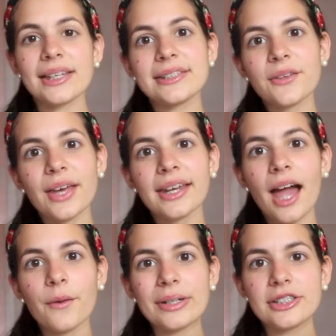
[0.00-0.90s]
so then
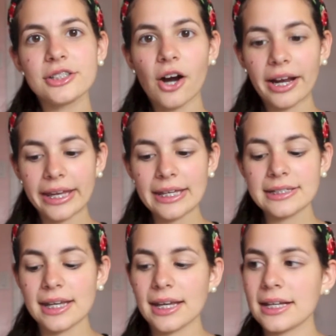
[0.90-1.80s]
I went to
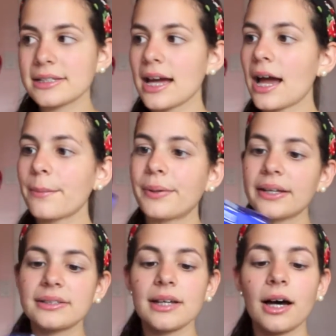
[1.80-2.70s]
Target and I
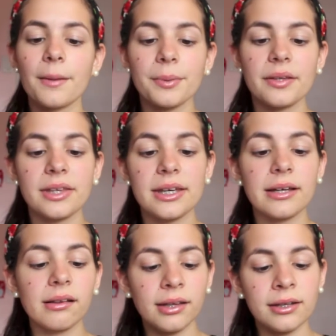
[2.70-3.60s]
picked up
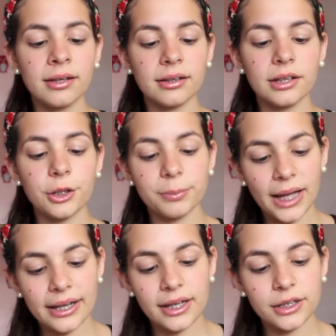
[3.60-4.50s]
the Clean and Clear
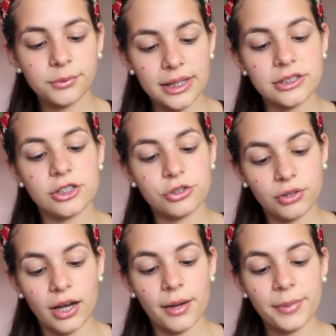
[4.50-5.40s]
Blackhead Eraser
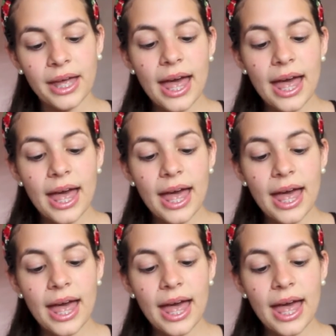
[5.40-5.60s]
Scrub